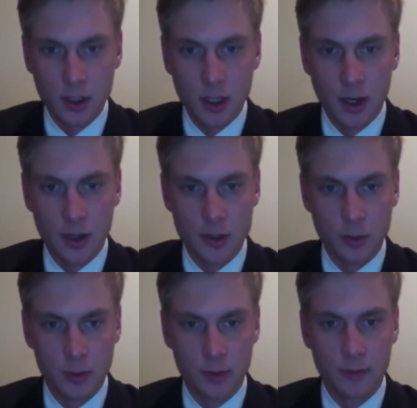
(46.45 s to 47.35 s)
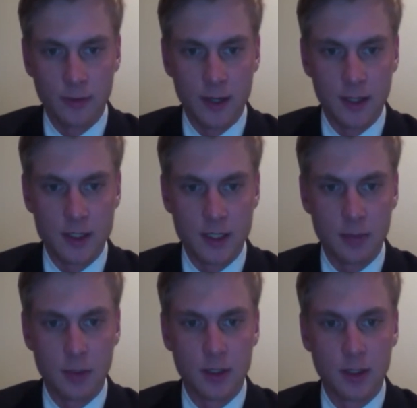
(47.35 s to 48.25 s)
I also worked with the finance team
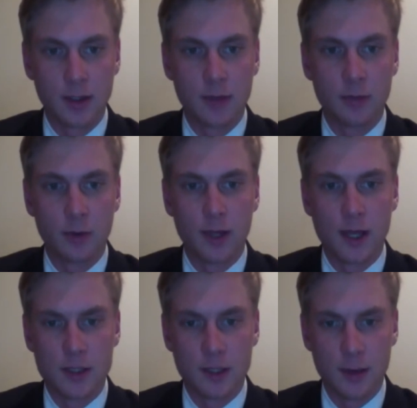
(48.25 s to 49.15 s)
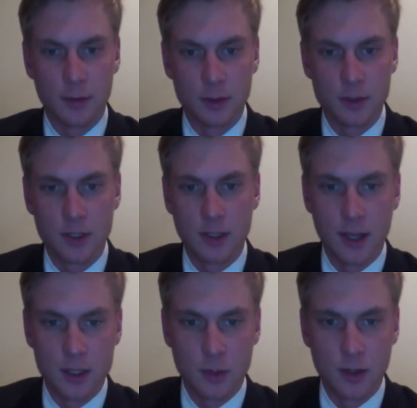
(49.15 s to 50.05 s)
on yearly forecasting efforts,
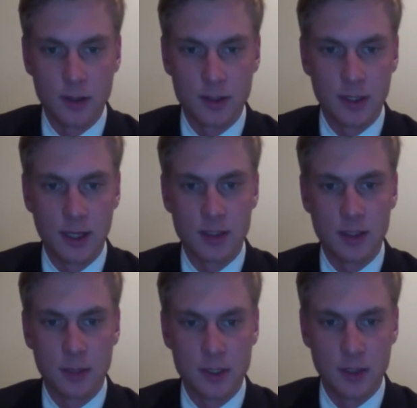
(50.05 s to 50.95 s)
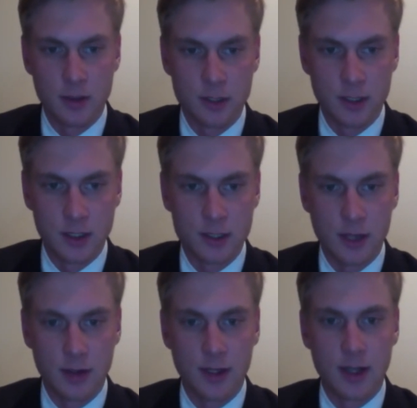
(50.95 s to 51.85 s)
as well as enhancing my skills in Excel
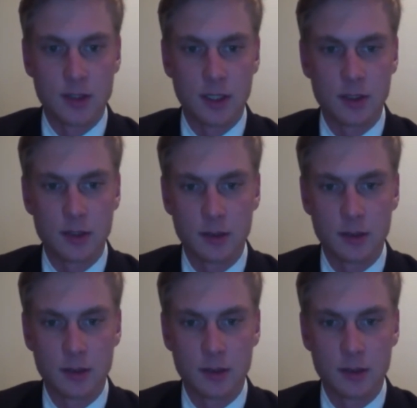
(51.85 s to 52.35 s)
and Access.